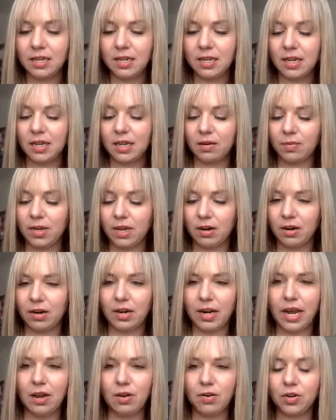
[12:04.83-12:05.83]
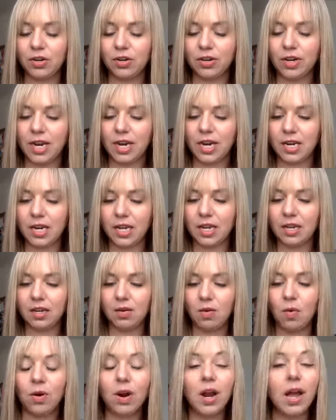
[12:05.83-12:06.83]
and we are now creating
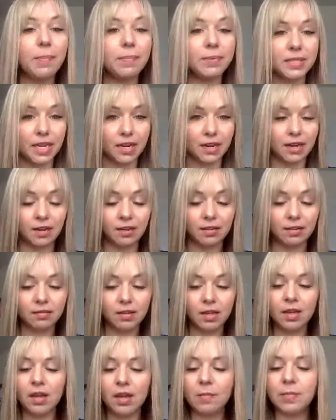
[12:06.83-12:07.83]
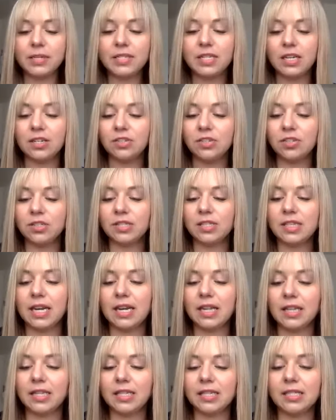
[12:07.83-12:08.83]
or updating potential
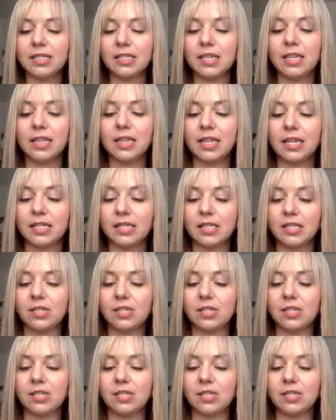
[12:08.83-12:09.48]
stylist lists.